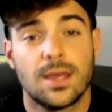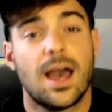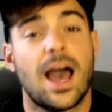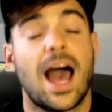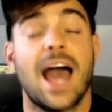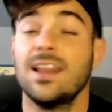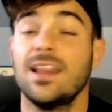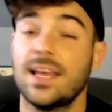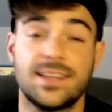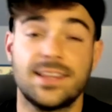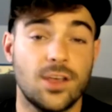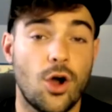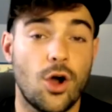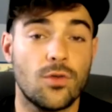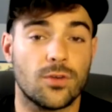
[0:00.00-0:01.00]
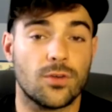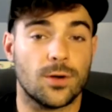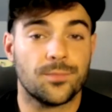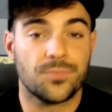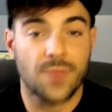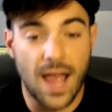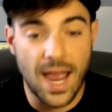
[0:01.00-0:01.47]
I like the over.
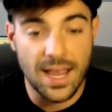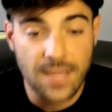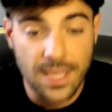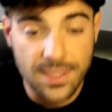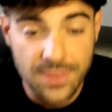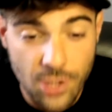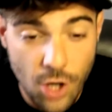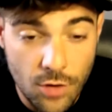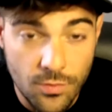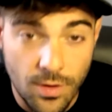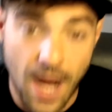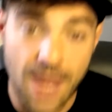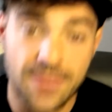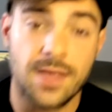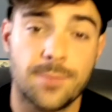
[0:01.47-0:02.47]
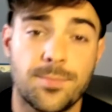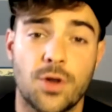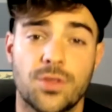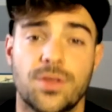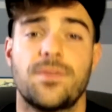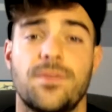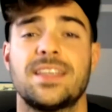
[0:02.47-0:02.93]
I think both
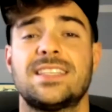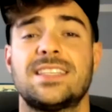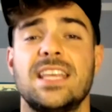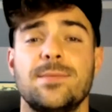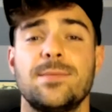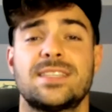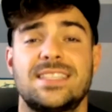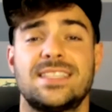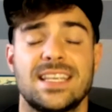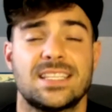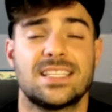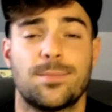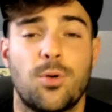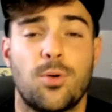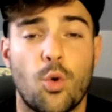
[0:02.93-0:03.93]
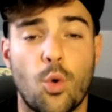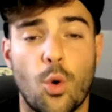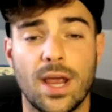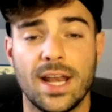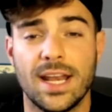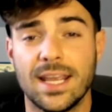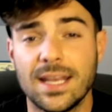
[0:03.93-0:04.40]
of these teams
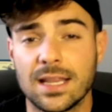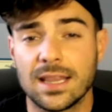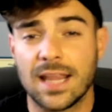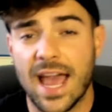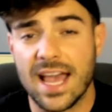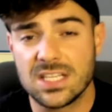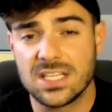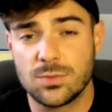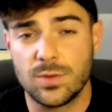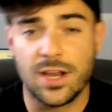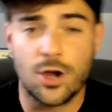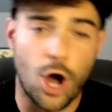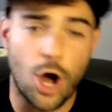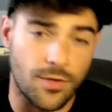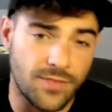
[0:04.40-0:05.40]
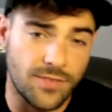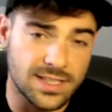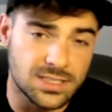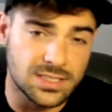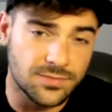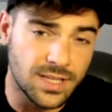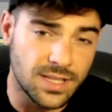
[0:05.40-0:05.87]
disappointed last week
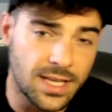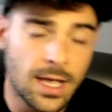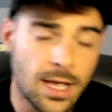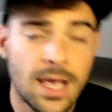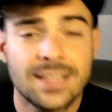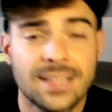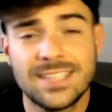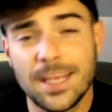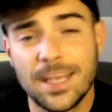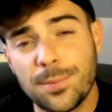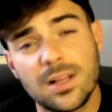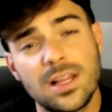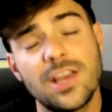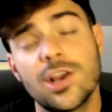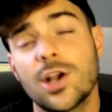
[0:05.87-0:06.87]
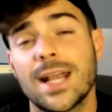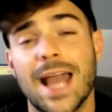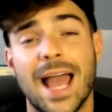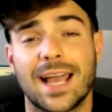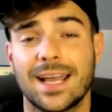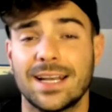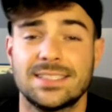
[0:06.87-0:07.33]
offensively. Typically, you're
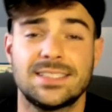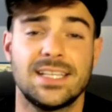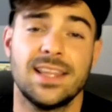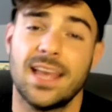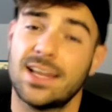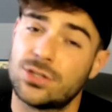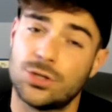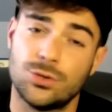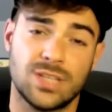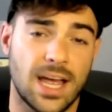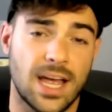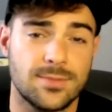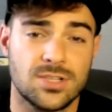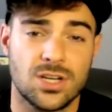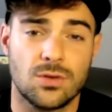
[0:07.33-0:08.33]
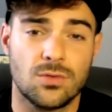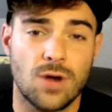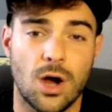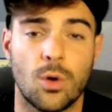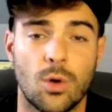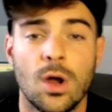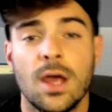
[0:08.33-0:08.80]
not going to see that 2 times in a
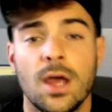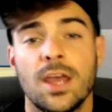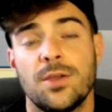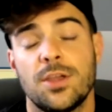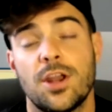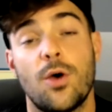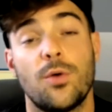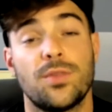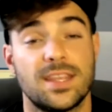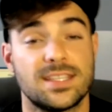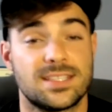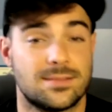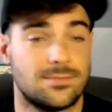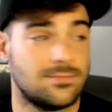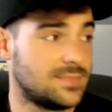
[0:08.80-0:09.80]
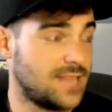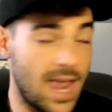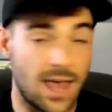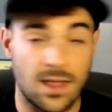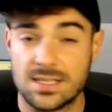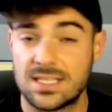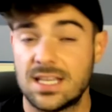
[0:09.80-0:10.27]
row. You know, this
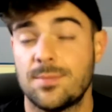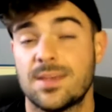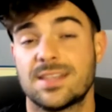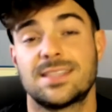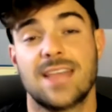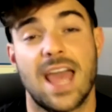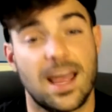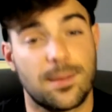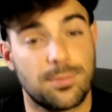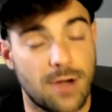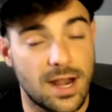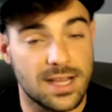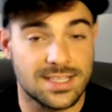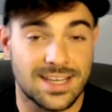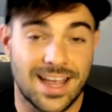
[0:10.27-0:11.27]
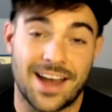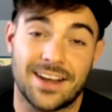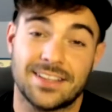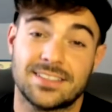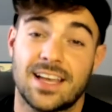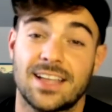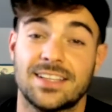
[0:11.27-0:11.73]
Dallas team has Dak Prescott.
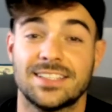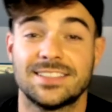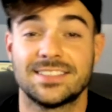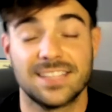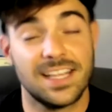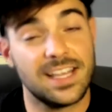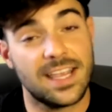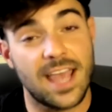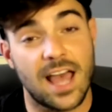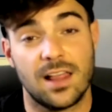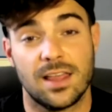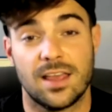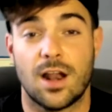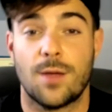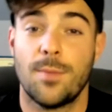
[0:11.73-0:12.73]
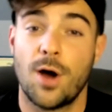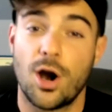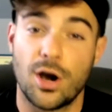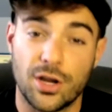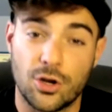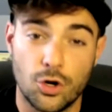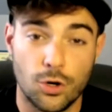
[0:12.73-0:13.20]
It's got Zeke Elliott,
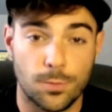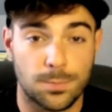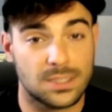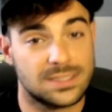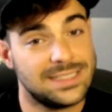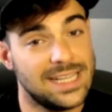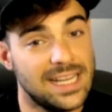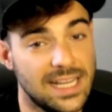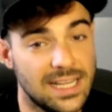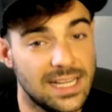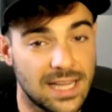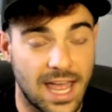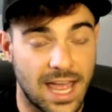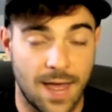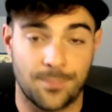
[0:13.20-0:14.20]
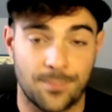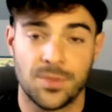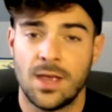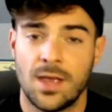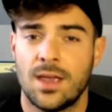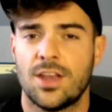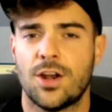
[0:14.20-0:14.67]
Amari Cooper, CeeDee Lamb,
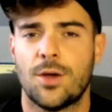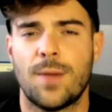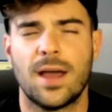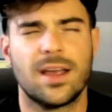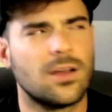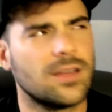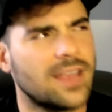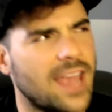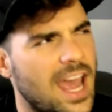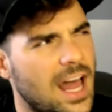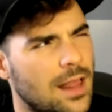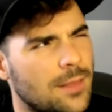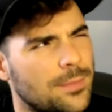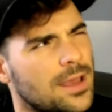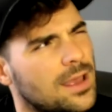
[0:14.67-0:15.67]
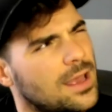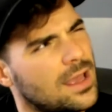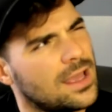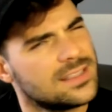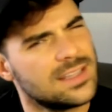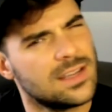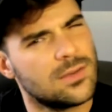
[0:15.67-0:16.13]
Michael Gallup.
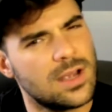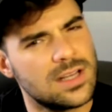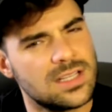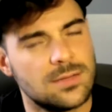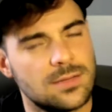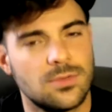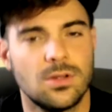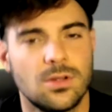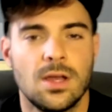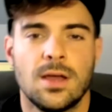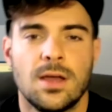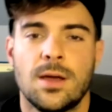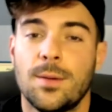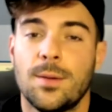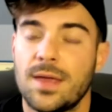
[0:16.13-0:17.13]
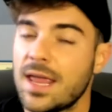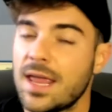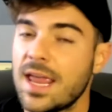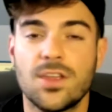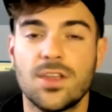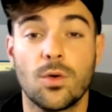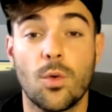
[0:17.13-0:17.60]
Is he questionable?
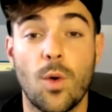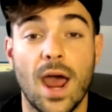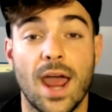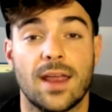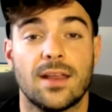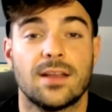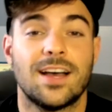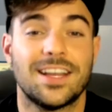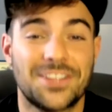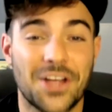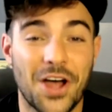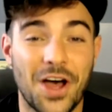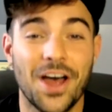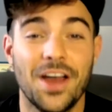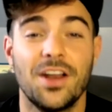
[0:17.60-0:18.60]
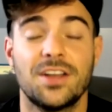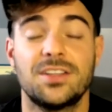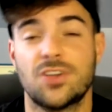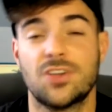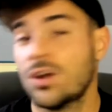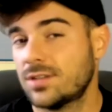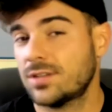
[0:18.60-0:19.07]
Either way, a ton of
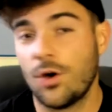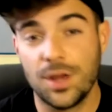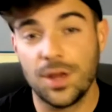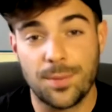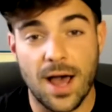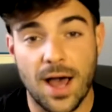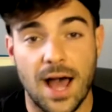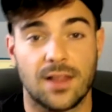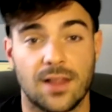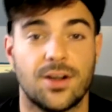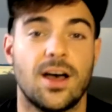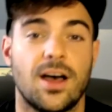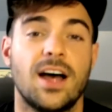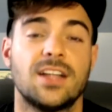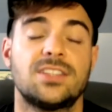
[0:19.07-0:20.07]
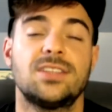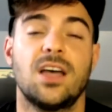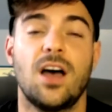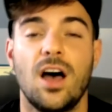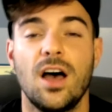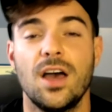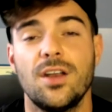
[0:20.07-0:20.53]
Tony Pollard, a
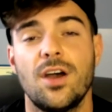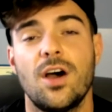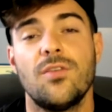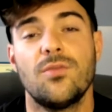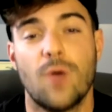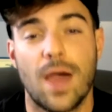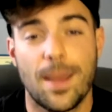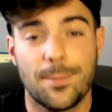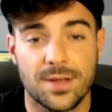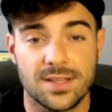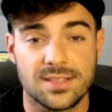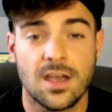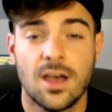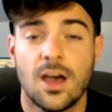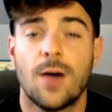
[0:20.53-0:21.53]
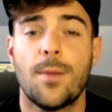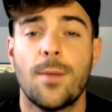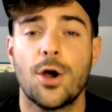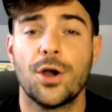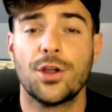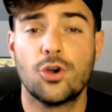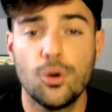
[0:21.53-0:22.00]
ton of weapons.
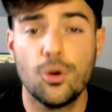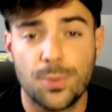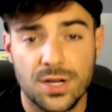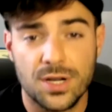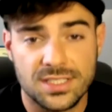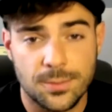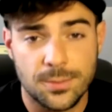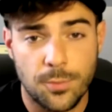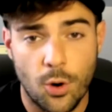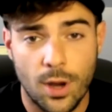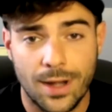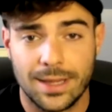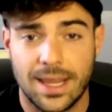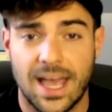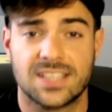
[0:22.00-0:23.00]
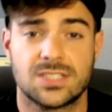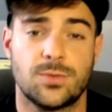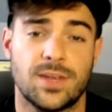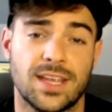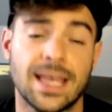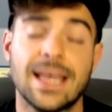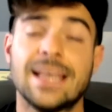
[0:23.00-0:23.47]
Amari Cooper disappointed last
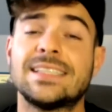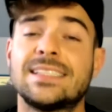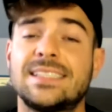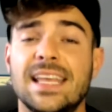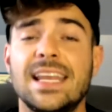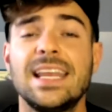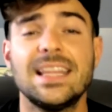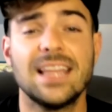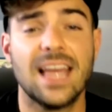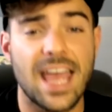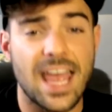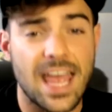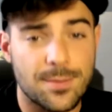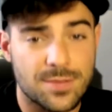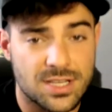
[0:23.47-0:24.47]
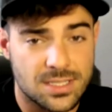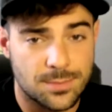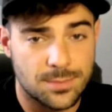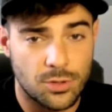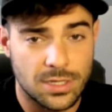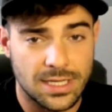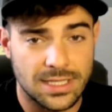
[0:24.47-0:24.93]
week. CeeDee Lamb
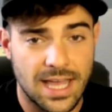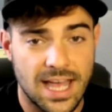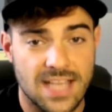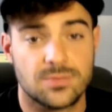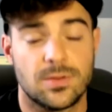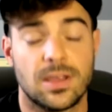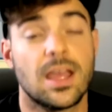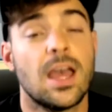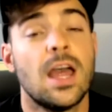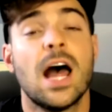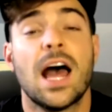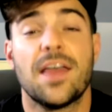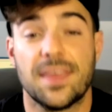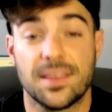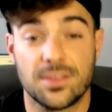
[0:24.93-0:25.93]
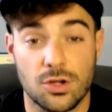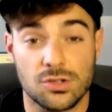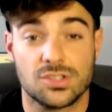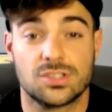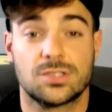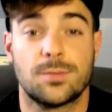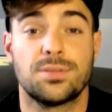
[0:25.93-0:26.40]
disappointed last week. I think those
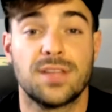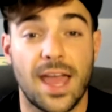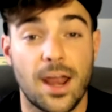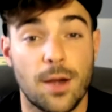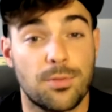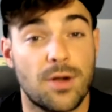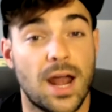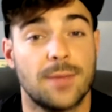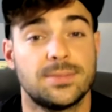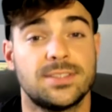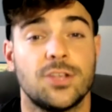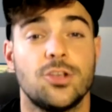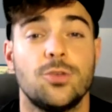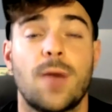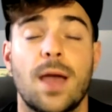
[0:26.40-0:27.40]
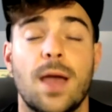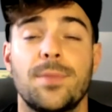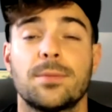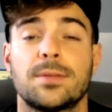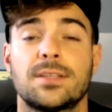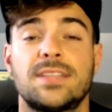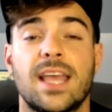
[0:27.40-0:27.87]
are some player props that you might be
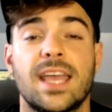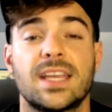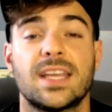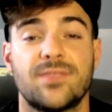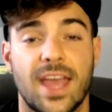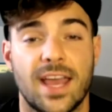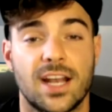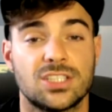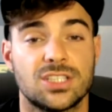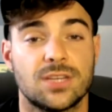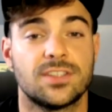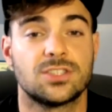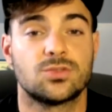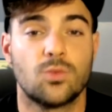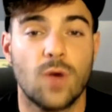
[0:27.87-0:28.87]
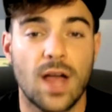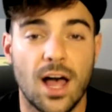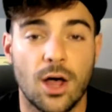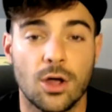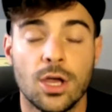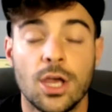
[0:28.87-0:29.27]
able to take advantage of as well.